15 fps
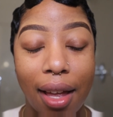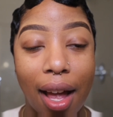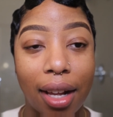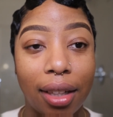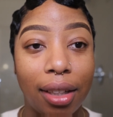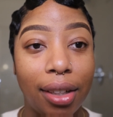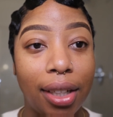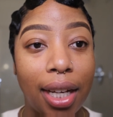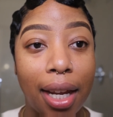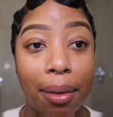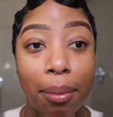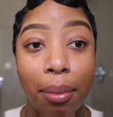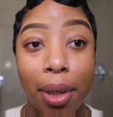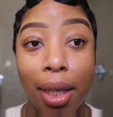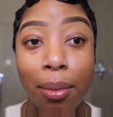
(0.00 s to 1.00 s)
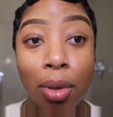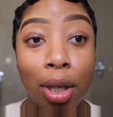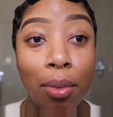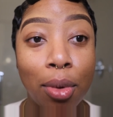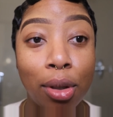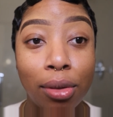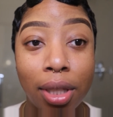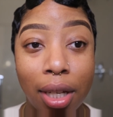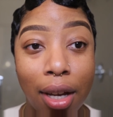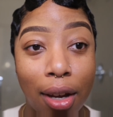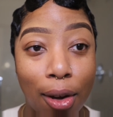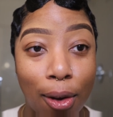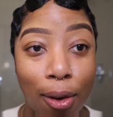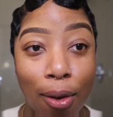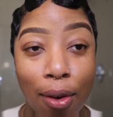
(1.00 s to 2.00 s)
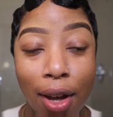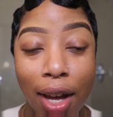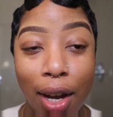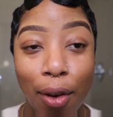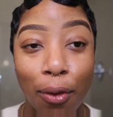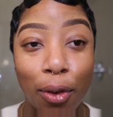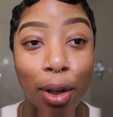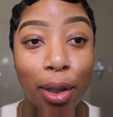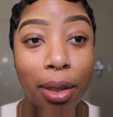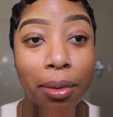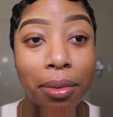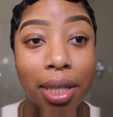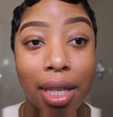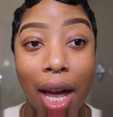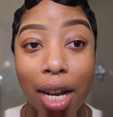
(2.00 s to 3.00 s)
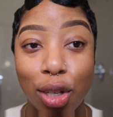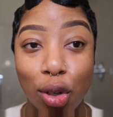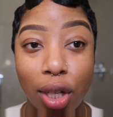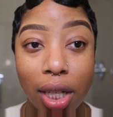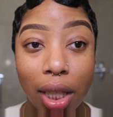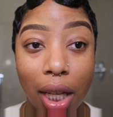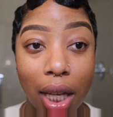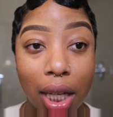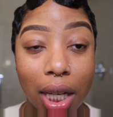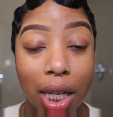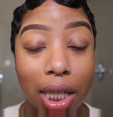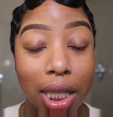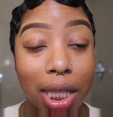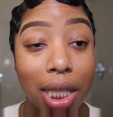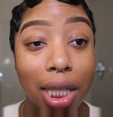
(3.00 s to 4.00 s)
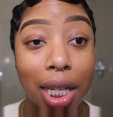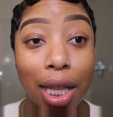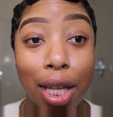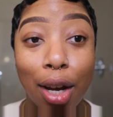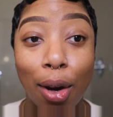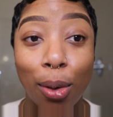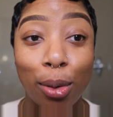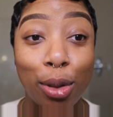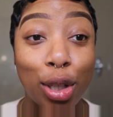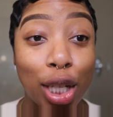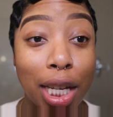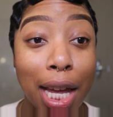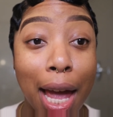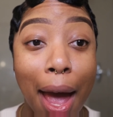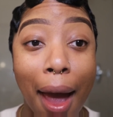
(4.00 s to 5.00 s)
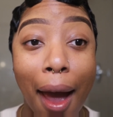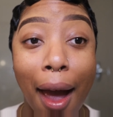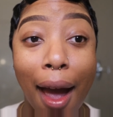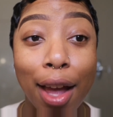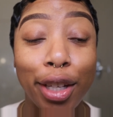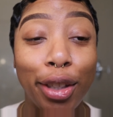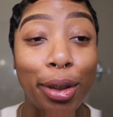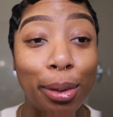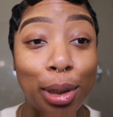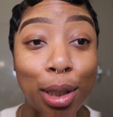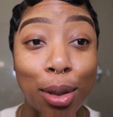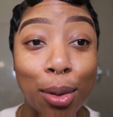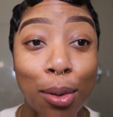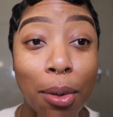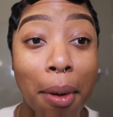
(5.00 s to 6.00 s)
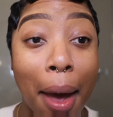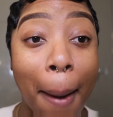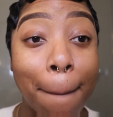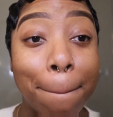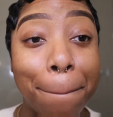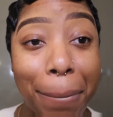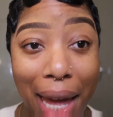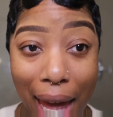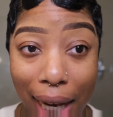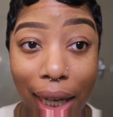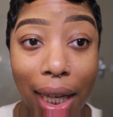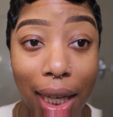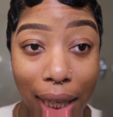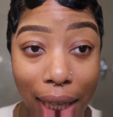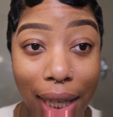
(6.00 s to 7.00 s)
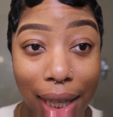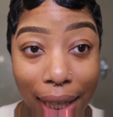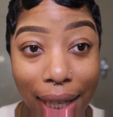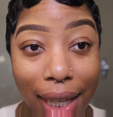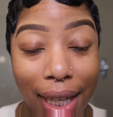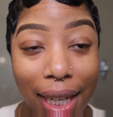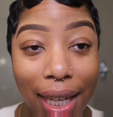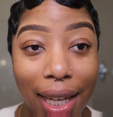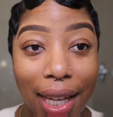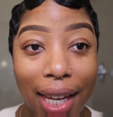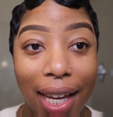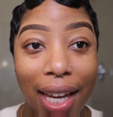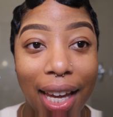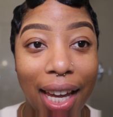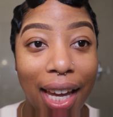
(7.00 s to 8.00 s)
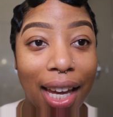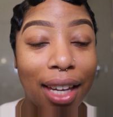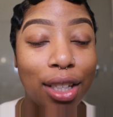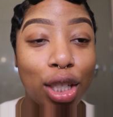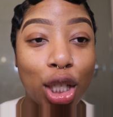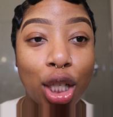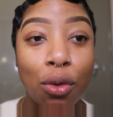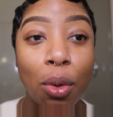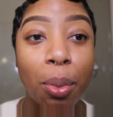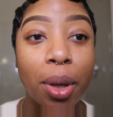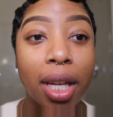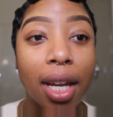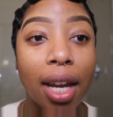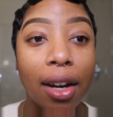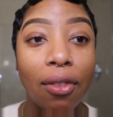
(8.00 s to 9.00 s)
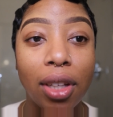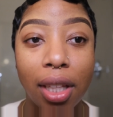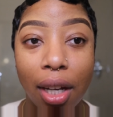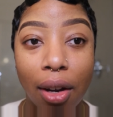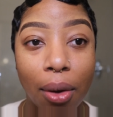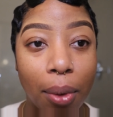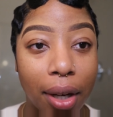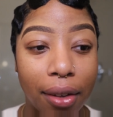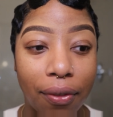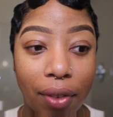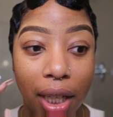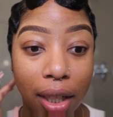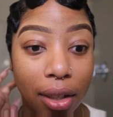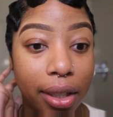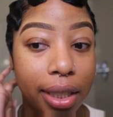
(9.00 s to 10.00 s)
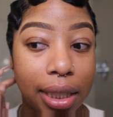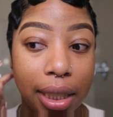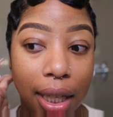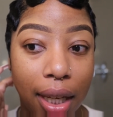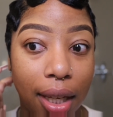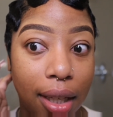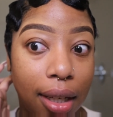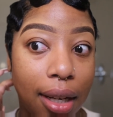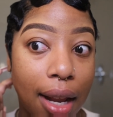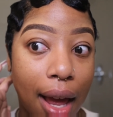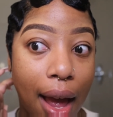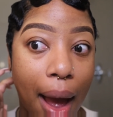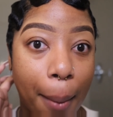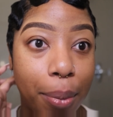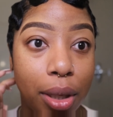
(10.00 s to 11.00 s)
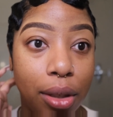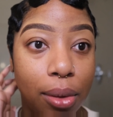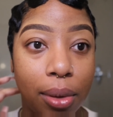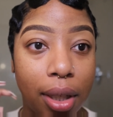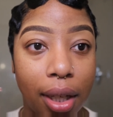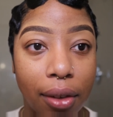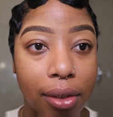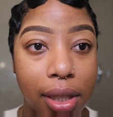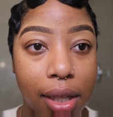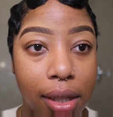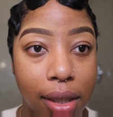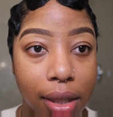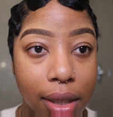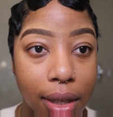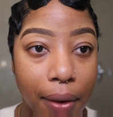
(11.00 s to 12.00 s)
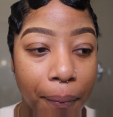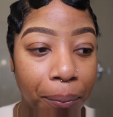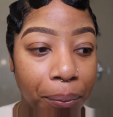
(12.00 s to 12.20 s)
I learned that many moons ago from Sandra Deluxe, the OG YouTube baddie, and she would put everything on with her fingers, and I've been doing it ever since.